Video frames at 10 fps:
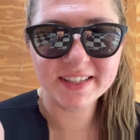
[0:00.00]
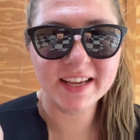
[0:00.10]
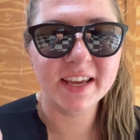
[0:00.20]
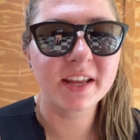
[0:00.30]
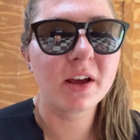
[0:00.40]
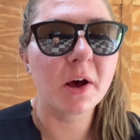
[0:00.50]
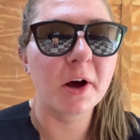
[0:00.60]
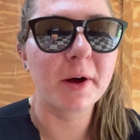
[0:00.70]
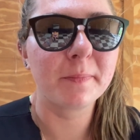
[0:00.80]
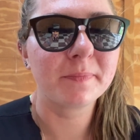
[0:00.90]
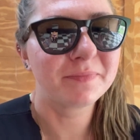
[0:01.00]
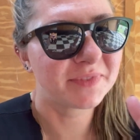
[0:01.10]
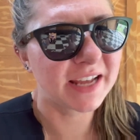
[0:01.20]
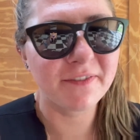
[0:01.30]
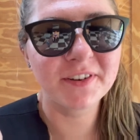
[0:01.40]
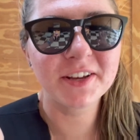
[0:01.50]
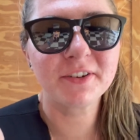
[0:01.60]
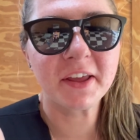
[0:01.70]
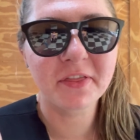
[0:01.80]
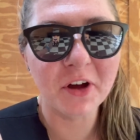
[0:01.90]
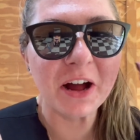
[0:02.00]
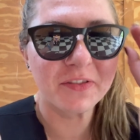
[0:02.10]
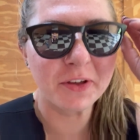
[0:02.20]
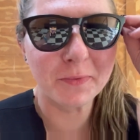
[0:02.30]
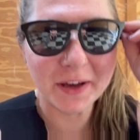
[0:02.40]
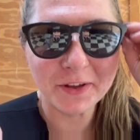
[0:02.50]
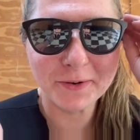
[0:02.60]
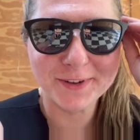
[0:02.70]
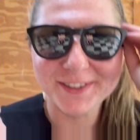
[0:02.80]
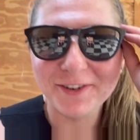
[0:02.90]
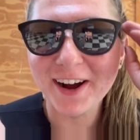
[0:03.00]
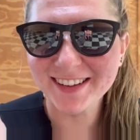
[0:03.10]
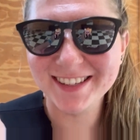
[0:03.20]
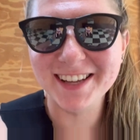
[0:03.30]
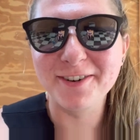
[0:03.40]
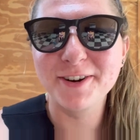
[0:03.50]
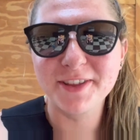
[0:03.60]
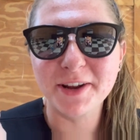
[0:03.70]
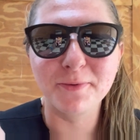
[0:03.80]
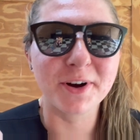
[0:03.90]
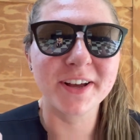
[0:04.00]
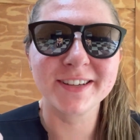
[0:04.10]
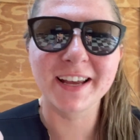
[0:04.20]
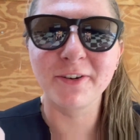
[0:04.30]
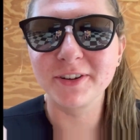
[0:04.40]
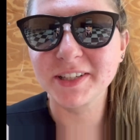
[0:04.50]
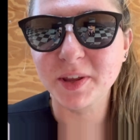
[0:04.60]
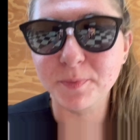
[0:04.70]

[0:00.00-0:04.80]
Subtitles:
hit. Definitely thought the weather was a lot slower than it was. I looked at the